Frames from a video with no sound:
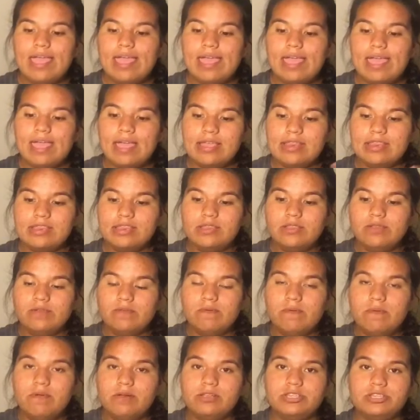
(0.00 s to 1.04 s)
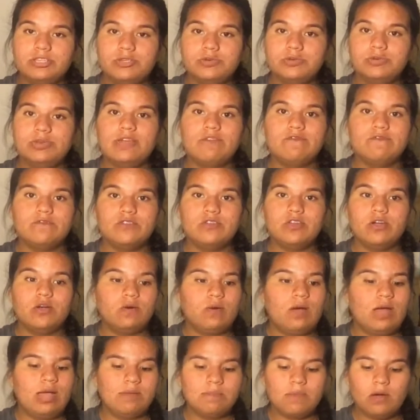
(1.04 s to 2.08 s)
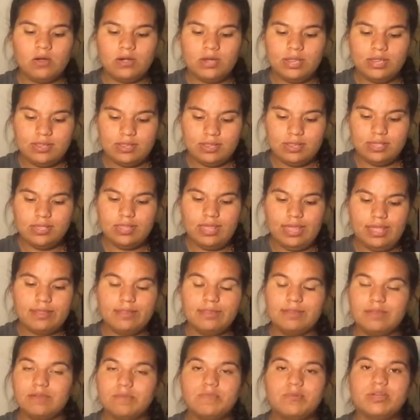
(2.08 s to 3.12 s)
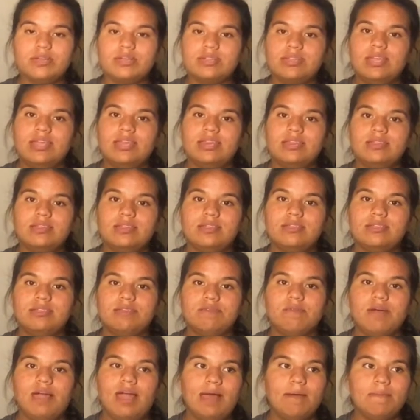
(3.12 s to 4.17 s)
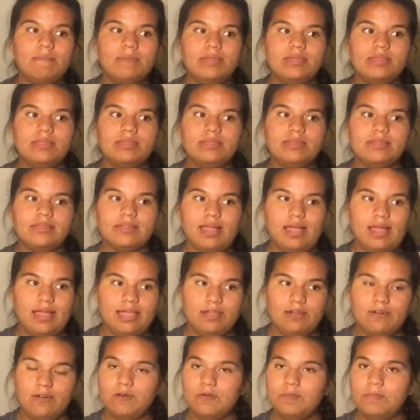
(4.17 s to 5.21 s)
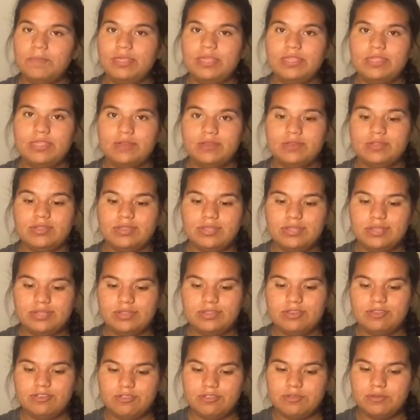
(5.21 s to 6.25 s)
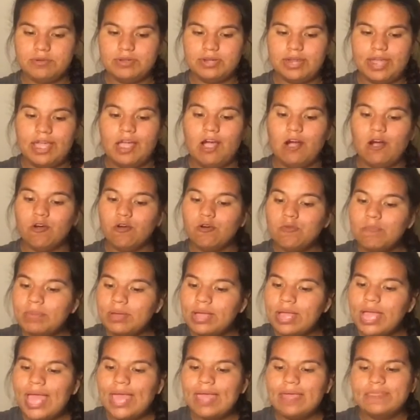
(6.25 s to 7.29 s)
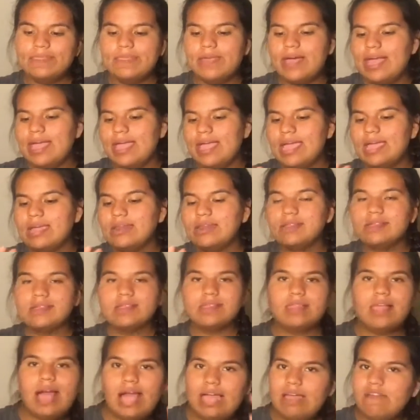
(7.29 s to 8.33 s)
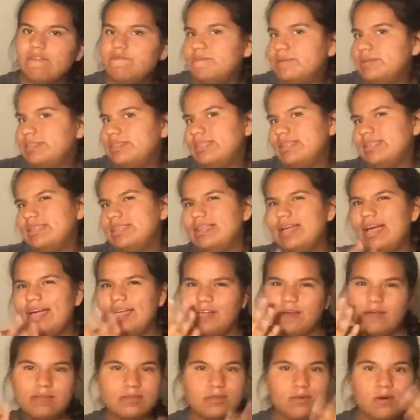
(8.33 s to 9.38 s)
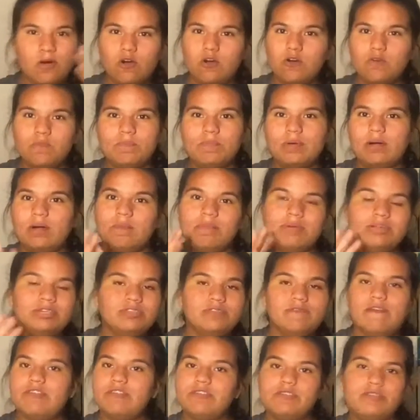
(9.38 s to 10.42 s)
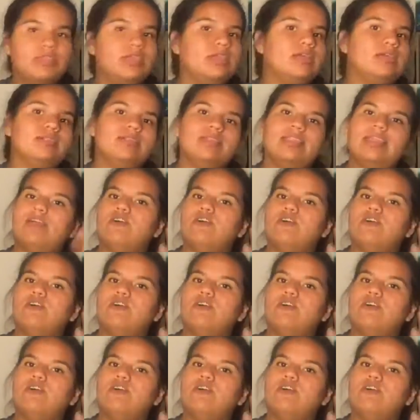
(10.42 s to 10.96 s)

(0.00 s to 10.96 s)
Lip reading: and you never know. I'm honestly like super excited to see what happens. I hope that there's a season 2, and I hope that Hannah's alive, but then I also hope a bunch of other things, that